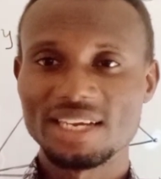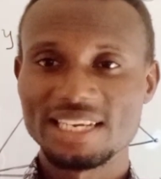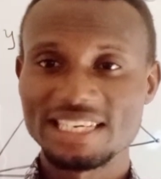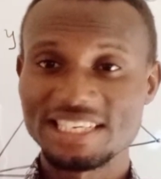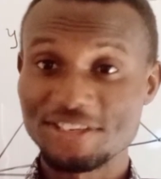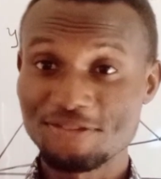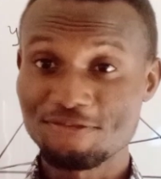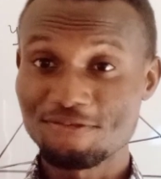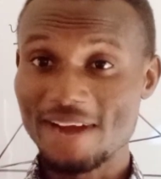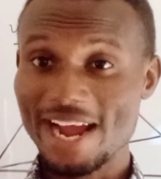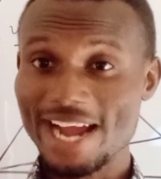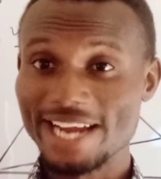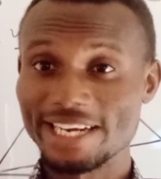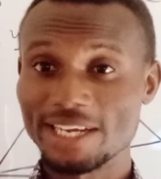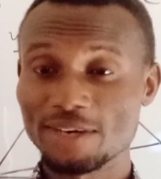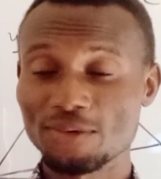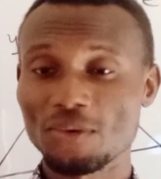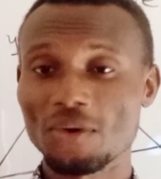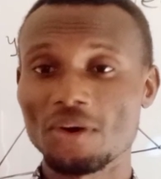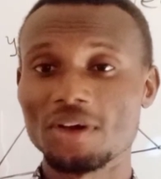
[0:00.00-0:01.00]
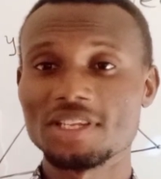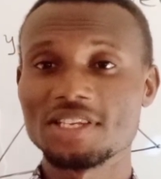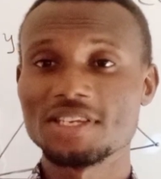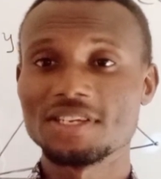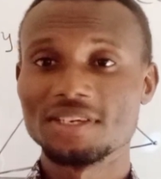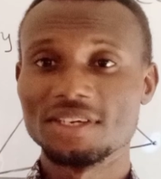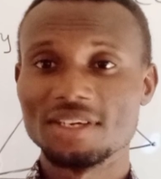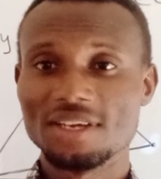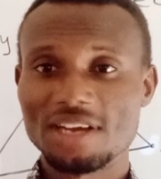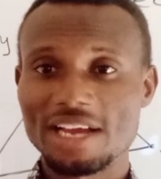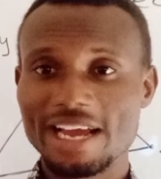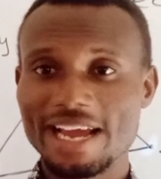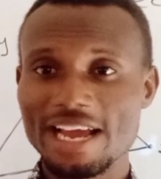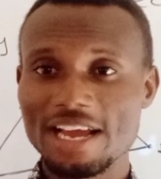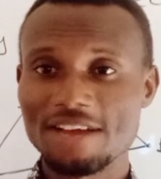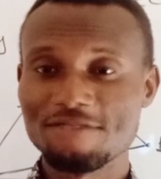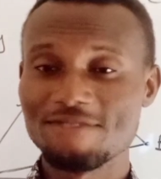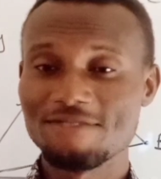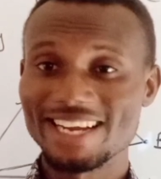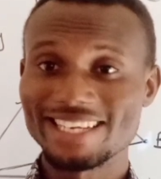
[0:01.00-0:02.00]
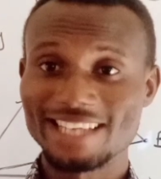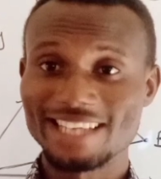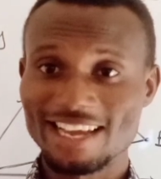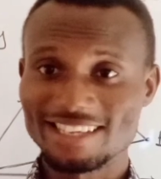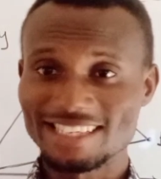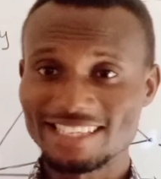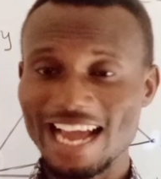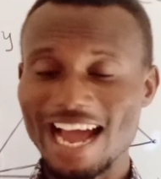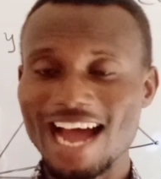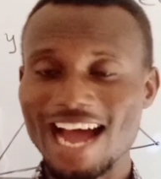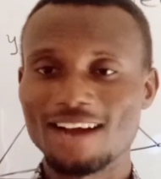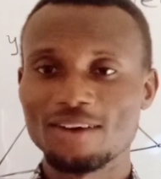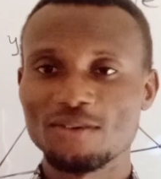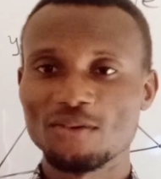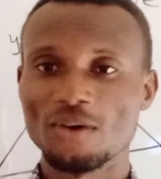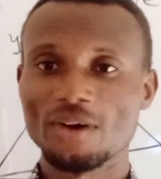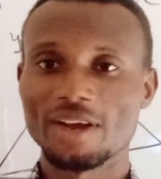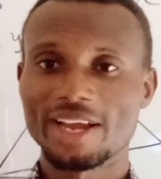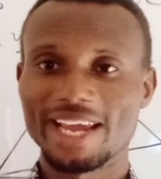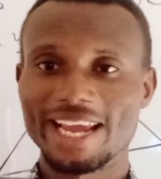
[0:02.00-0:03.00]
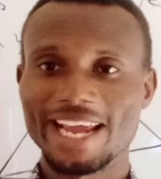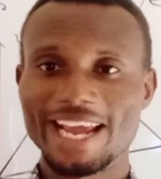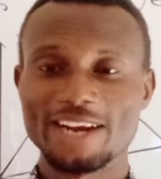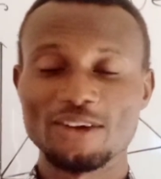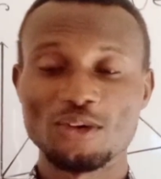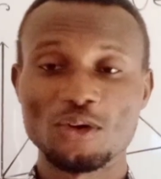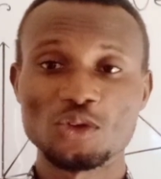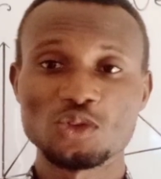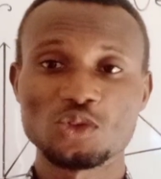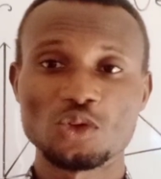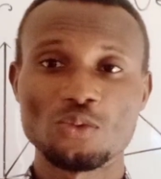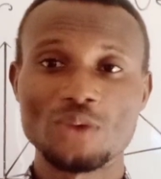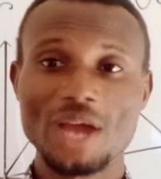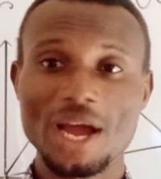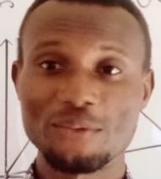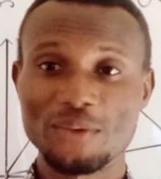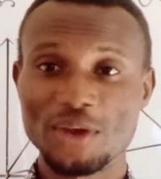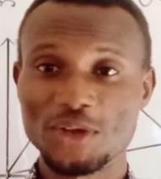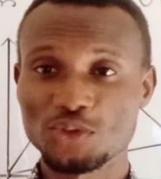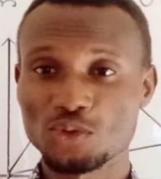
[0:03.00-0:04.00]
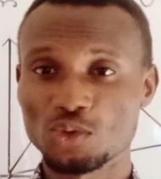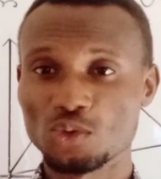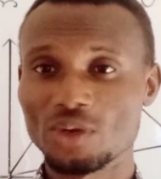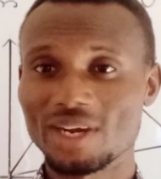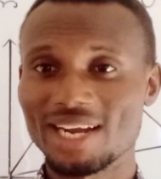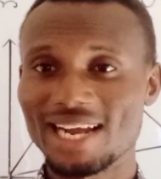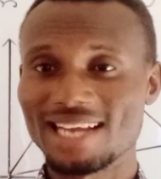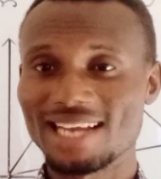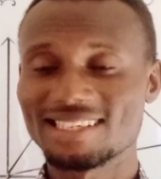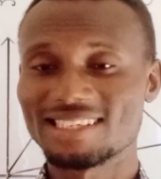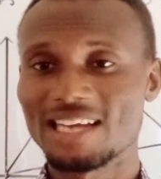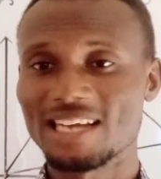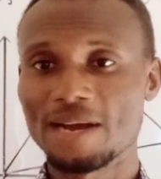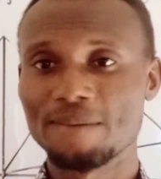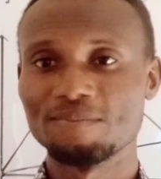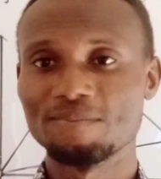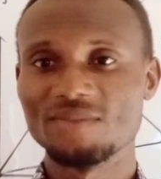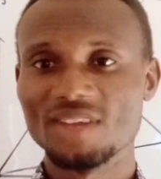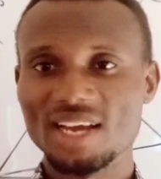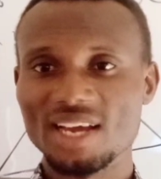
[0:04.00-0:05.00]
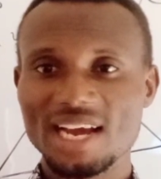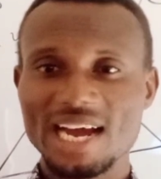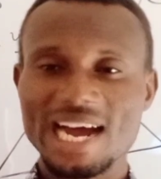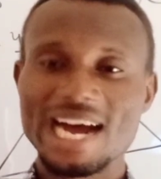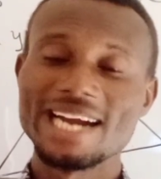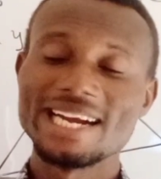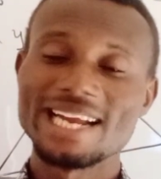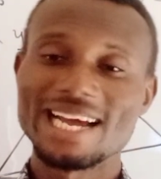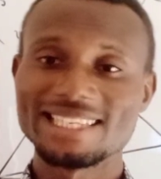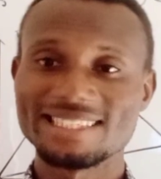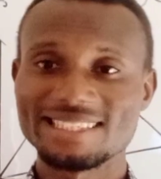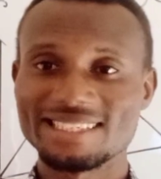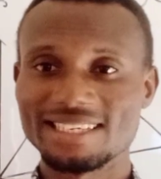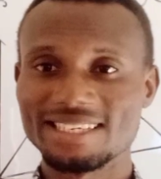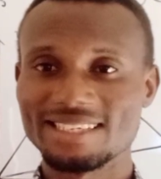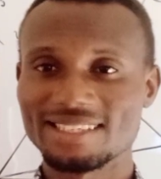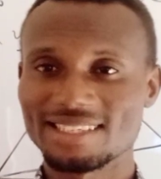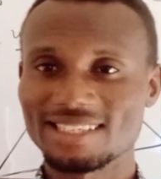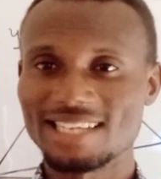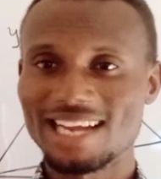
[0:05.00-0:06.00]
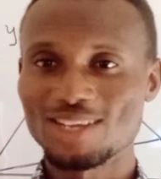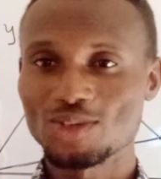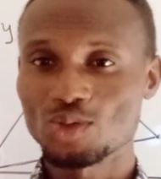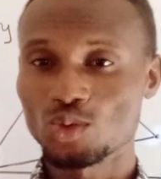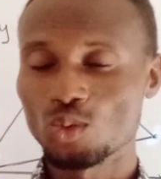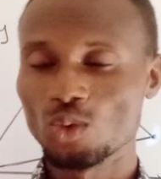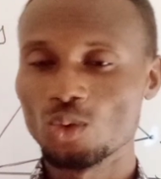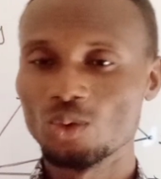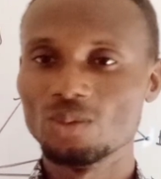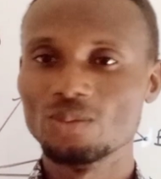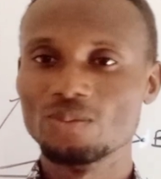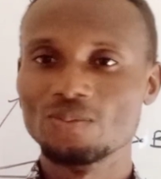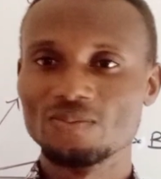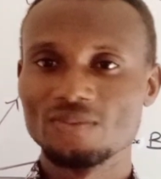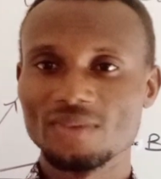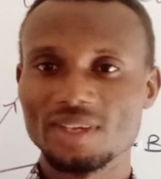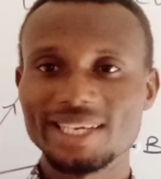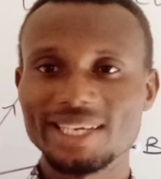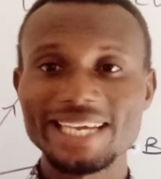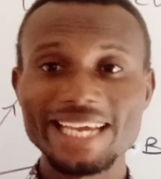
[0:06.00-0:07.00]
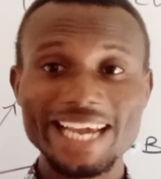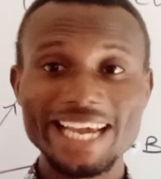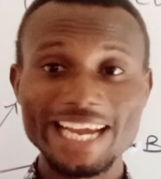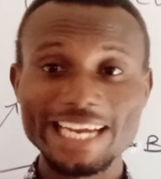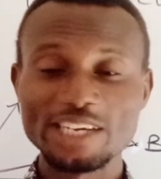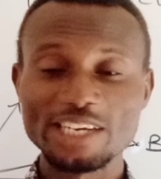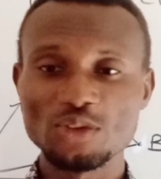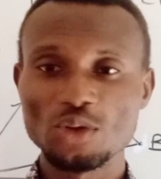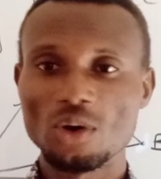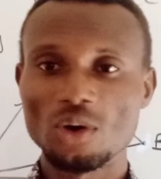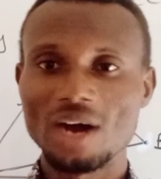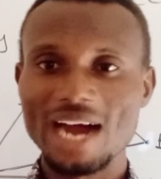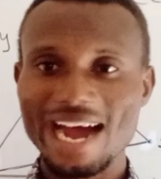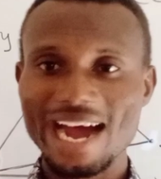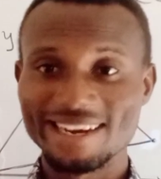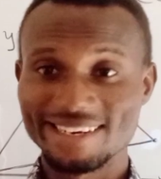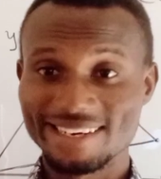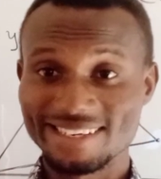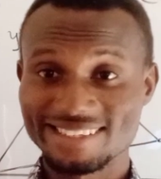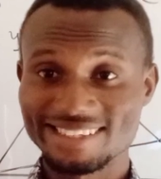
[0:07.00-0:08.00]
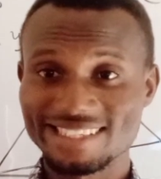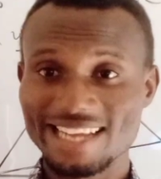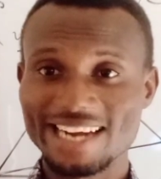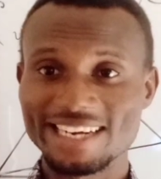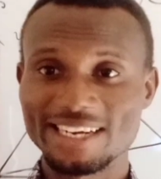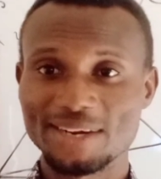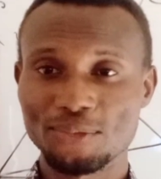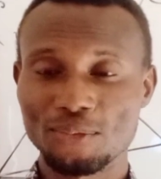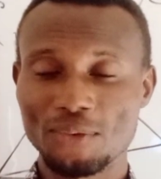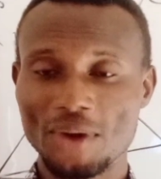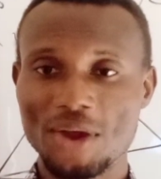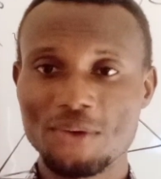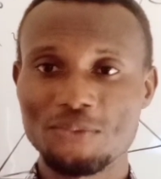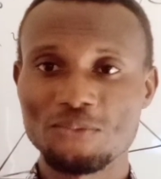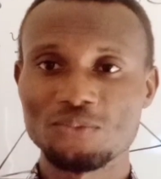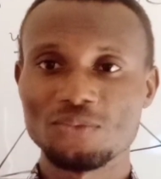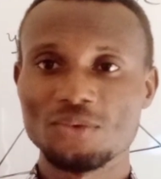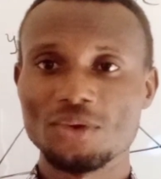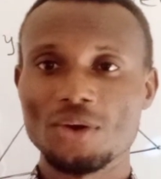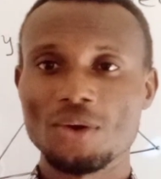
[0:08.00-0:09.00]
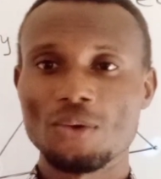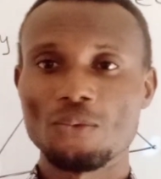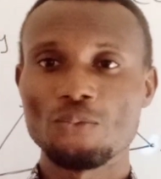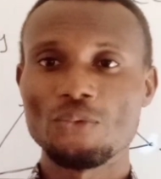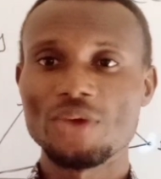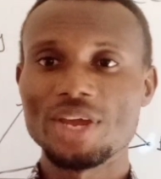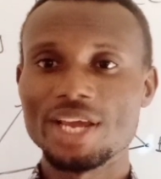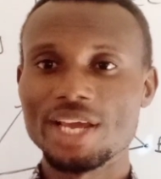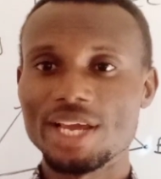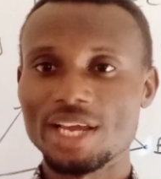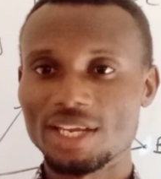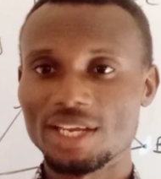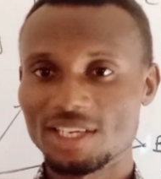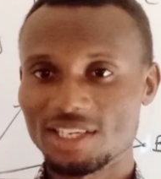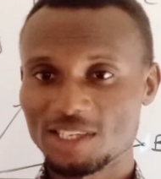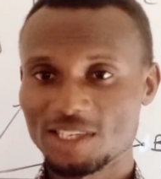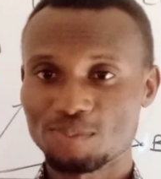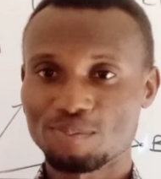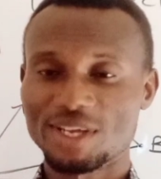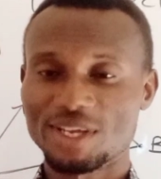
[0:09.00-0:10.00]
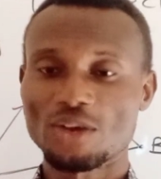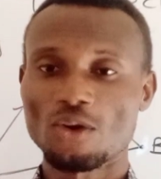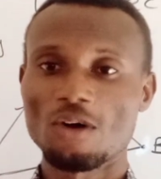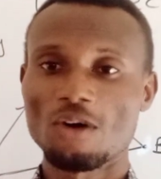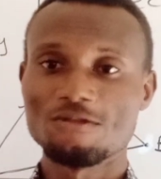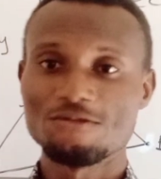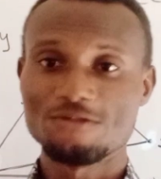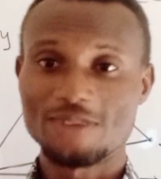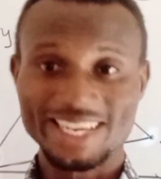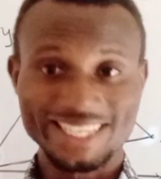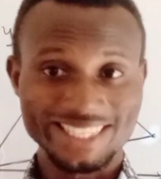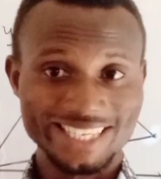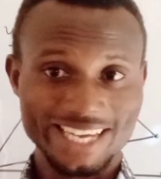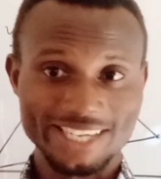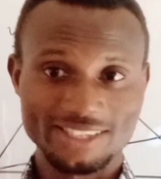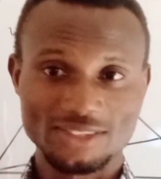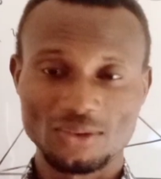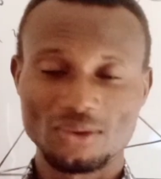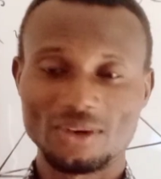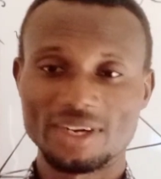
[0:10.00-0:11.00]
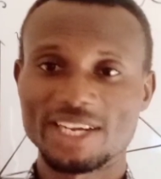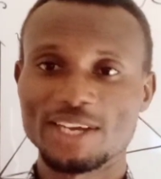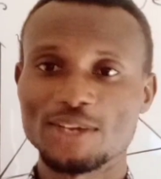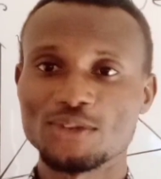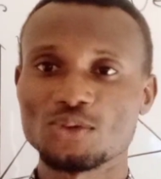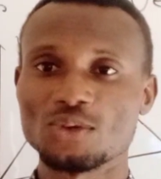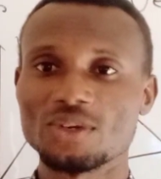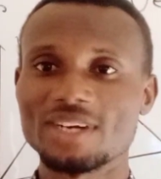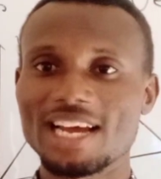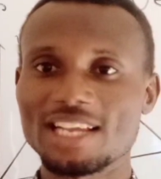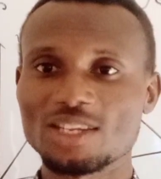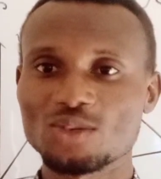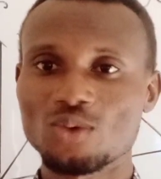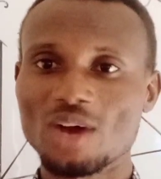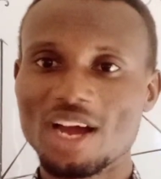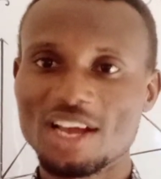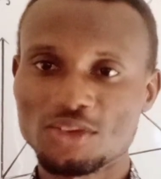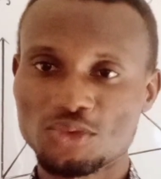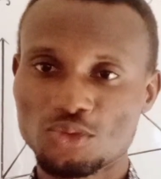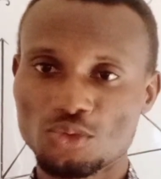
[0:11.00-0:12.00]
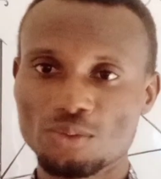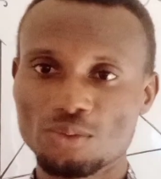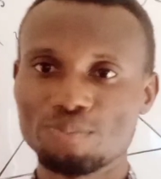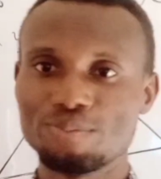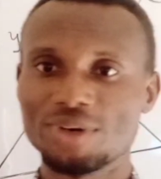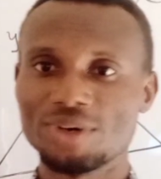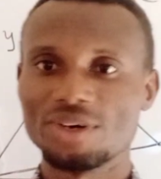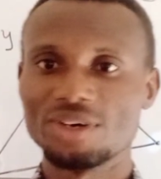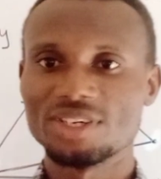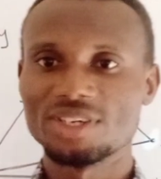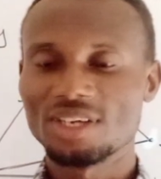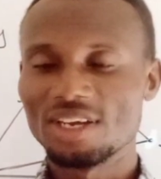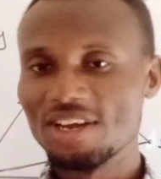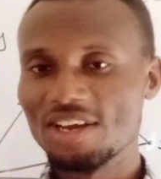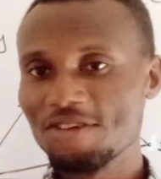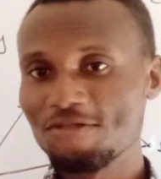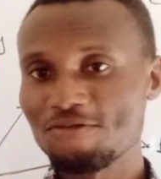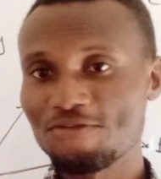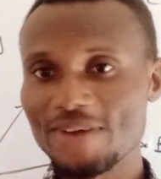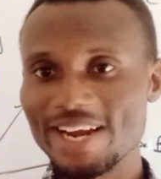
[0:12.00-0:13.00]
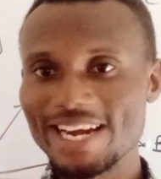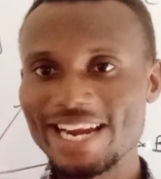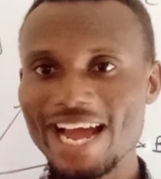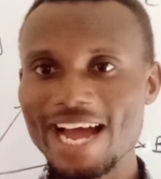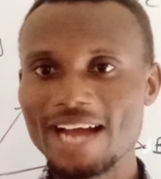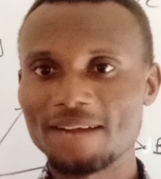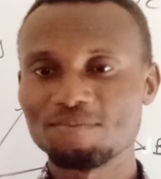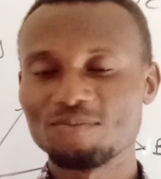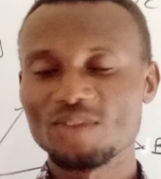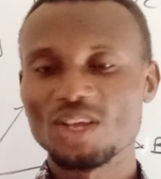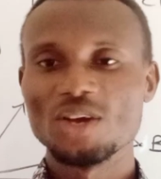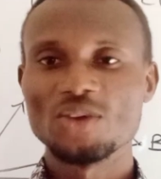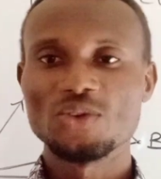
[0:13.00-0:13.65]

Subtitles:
defining what vectors are, okay, and also we are going to look at some other things that will aid your understanding when we speak of vectors, okay, so that whilst we build further,